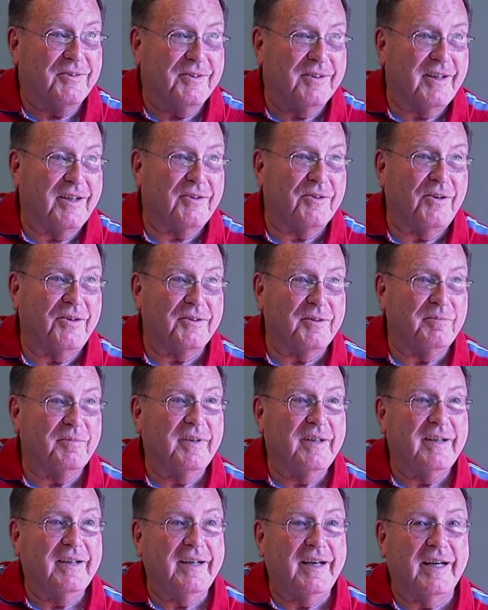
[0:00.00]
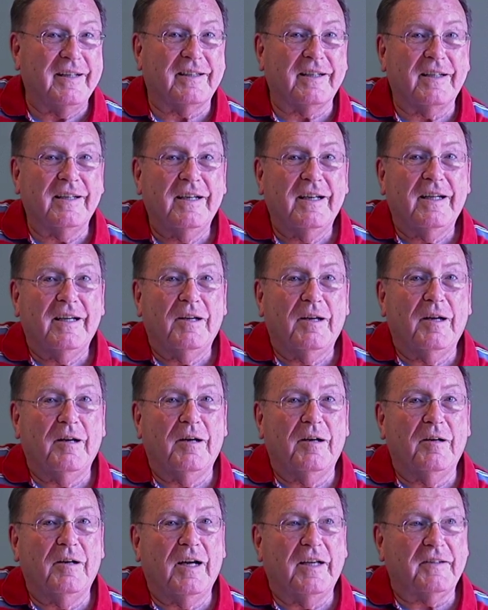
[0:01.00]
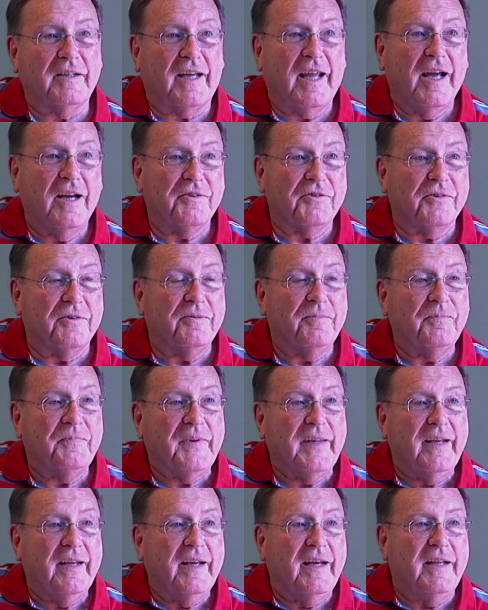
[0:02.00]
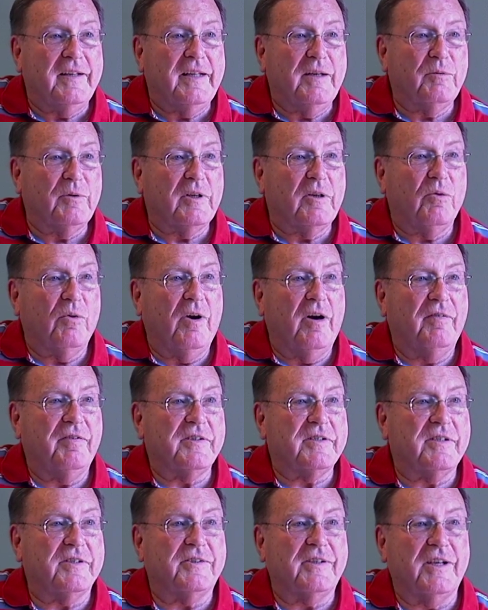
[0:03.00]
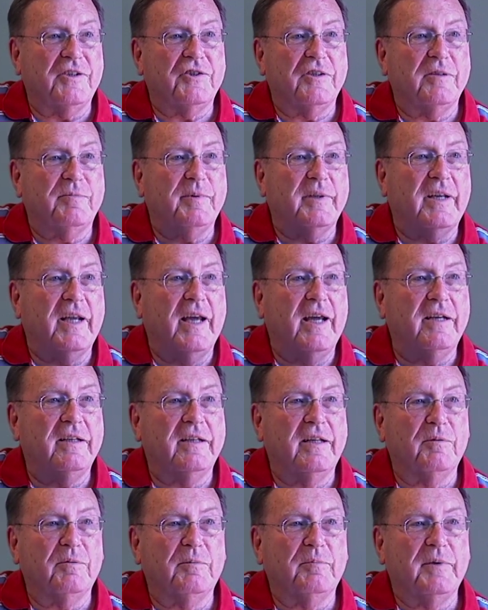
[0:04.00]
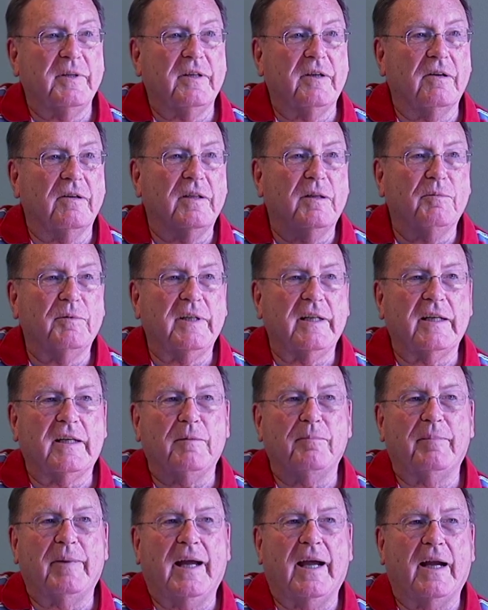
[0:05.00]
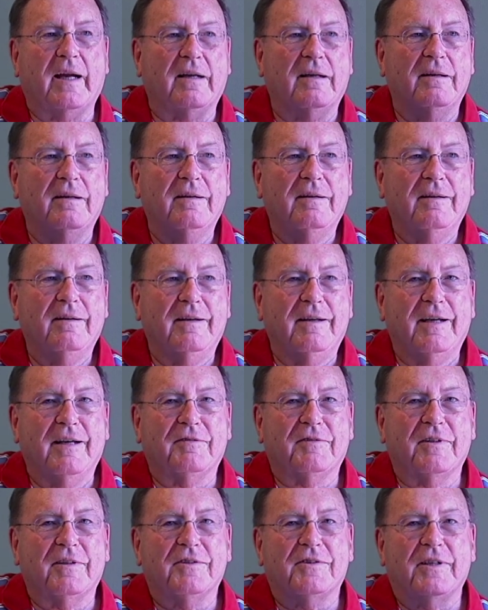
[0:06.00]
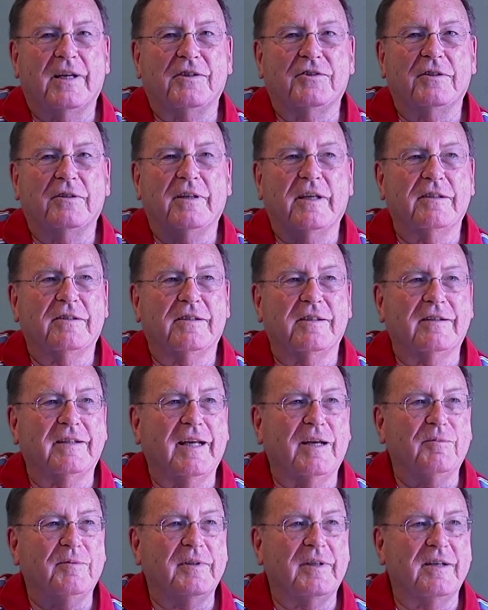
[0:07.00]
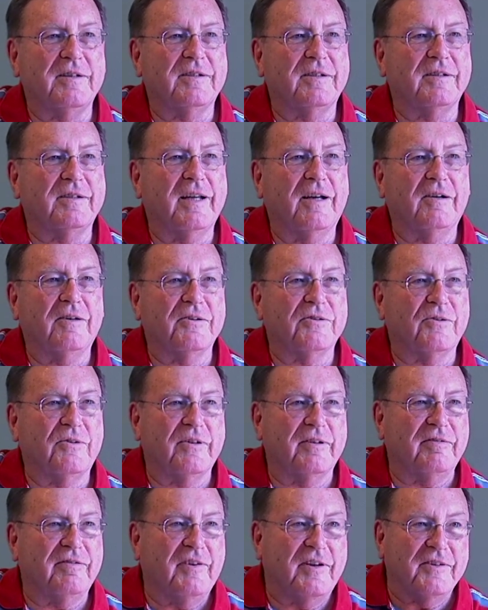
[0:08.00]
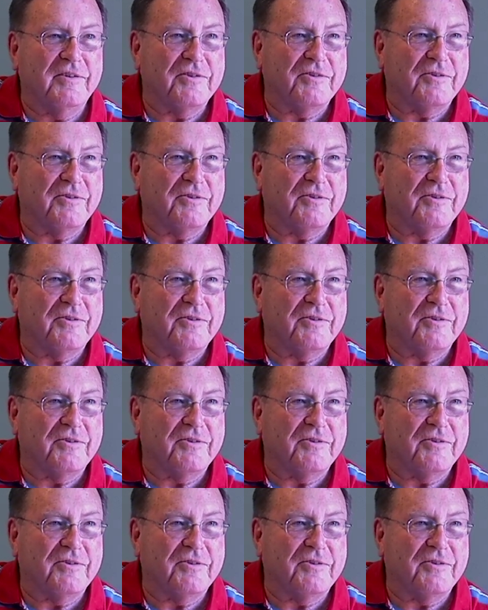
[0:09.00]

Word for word: they called them, at the, uh, at the council, and they would go off as the sessions began and they would be there. And then when they come back after the session, they'd sit down with us and tell us all the fun